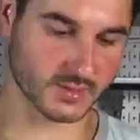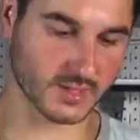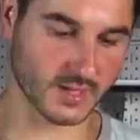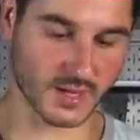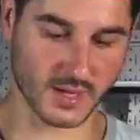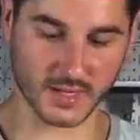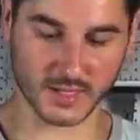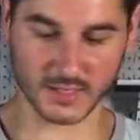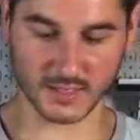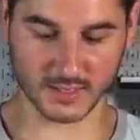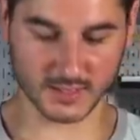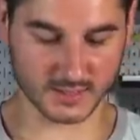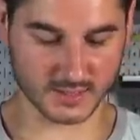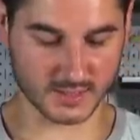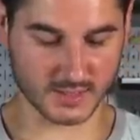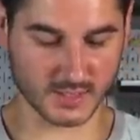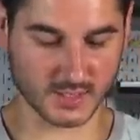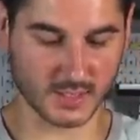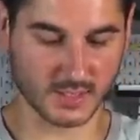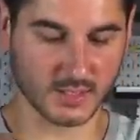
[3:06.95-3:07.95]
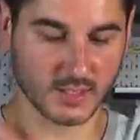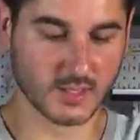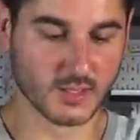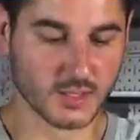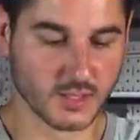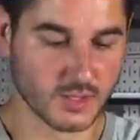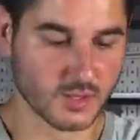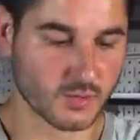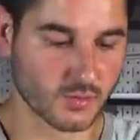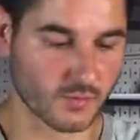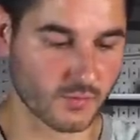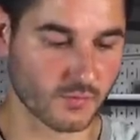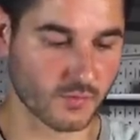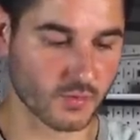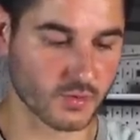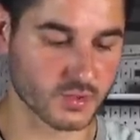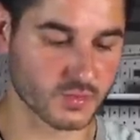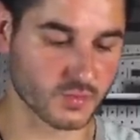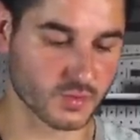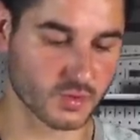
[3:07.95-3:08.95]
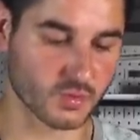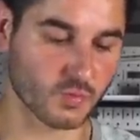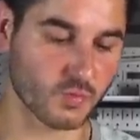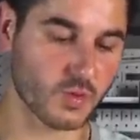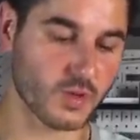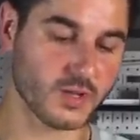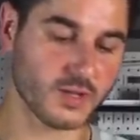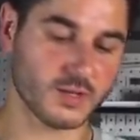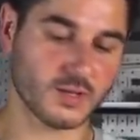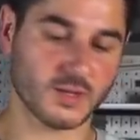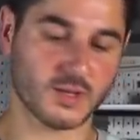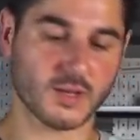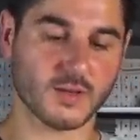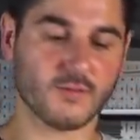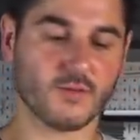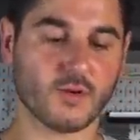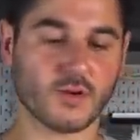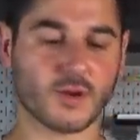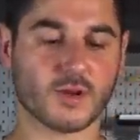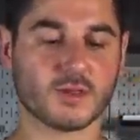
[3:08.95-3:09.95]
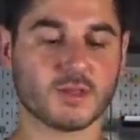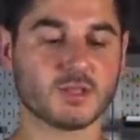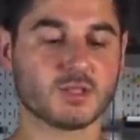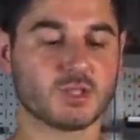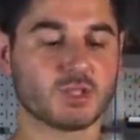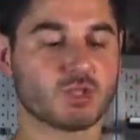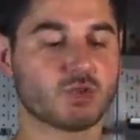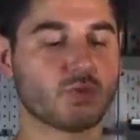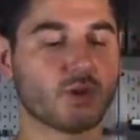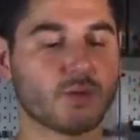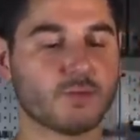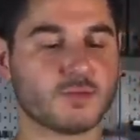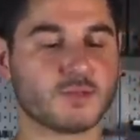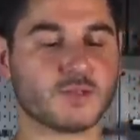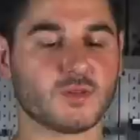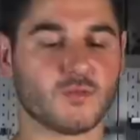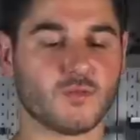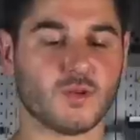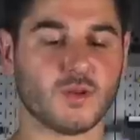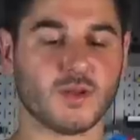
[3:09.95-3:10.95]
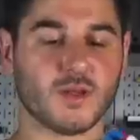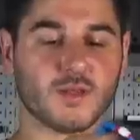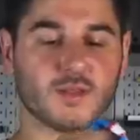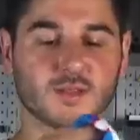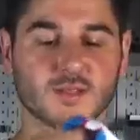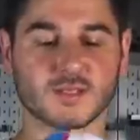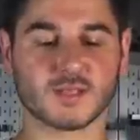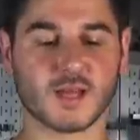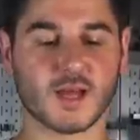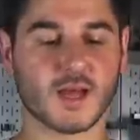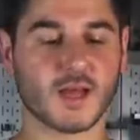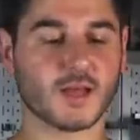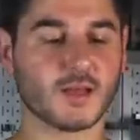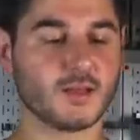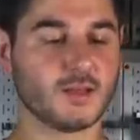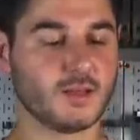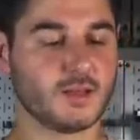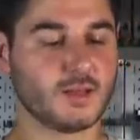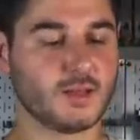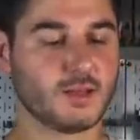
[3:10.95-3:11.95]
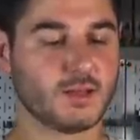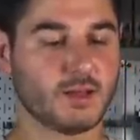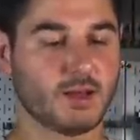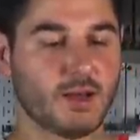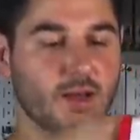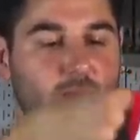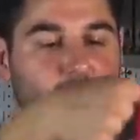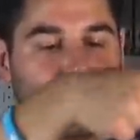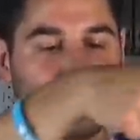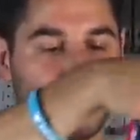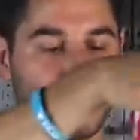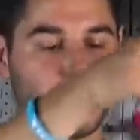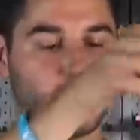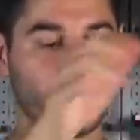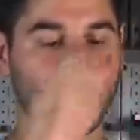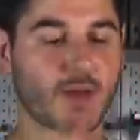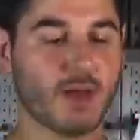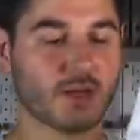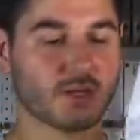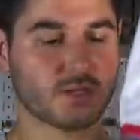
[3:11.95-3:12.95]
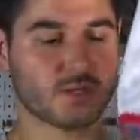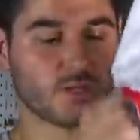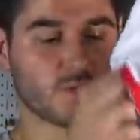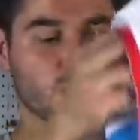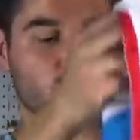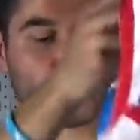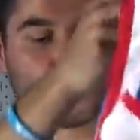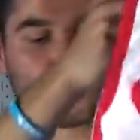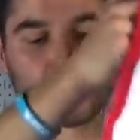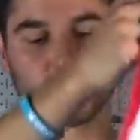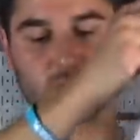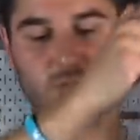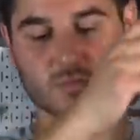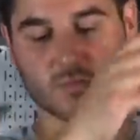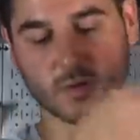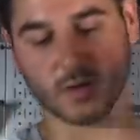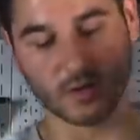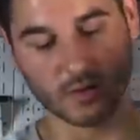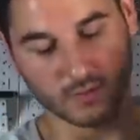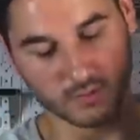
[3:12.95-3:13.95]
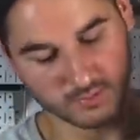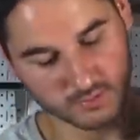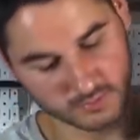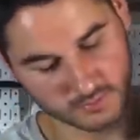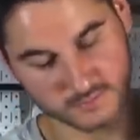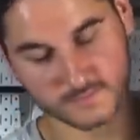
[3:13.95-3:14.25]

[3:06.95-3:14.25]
side is the reverse with the white, and they've all got the stripes that run down the side that match the shorts as well.